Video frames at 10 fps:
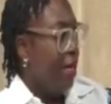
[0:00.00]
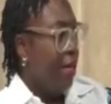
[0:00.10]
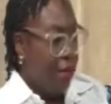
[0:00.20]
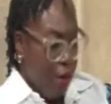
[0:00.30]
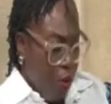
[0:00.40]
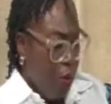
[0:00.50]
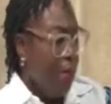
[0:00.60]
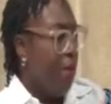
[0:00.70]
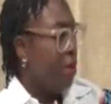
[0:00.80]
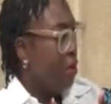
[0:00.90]
So we
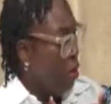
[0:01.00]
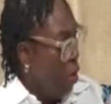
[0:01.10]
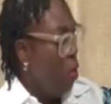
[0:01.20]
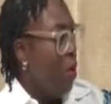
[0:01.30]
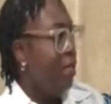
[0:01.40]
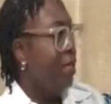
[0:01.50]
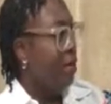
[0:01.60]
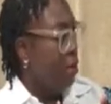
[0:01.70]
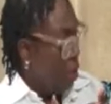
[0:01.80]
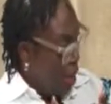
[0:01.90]
must know when
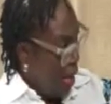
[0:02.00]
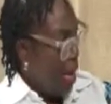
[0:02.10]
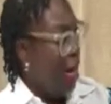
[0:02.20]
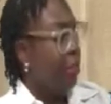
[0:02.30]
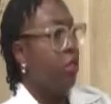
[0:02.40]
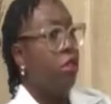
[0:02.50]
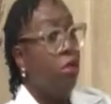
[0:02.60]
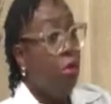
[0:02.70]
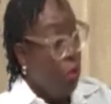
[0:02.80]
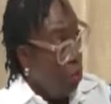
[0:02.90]
to take action, to
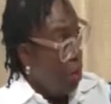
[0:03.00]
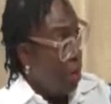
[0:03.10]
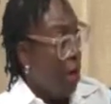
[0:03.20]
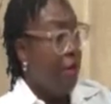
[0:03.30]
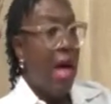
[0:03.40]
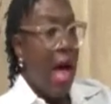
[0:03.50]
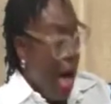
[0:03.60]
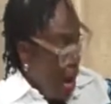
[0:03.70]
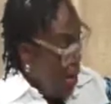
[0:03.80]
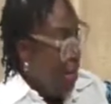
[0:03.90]
do stuff
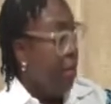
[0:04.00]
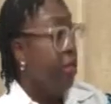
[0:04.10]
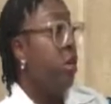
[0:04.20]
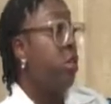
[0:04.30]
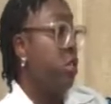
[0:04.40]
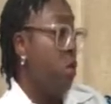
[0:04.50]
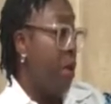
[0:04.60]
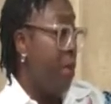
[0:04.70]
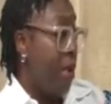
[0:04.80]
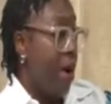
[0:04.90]
in conjunction
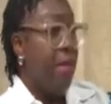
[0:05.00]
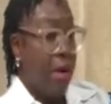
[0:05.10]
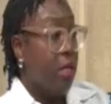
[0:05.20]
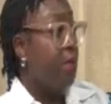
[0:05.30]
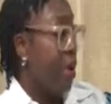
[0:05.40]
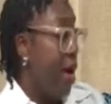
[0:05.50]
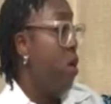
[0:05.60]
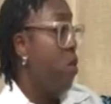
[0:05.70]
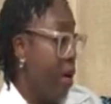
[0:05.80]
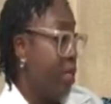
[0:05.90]
with prayer, because
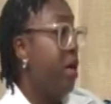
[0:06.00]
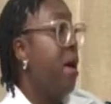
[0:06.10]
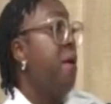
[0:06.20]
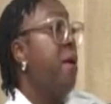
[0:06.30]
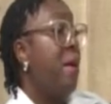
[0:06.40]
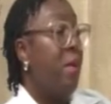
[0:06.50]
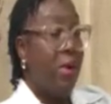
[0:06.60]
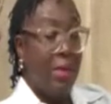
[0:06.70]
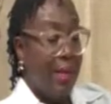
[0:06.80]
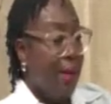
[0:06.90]
prayer works. But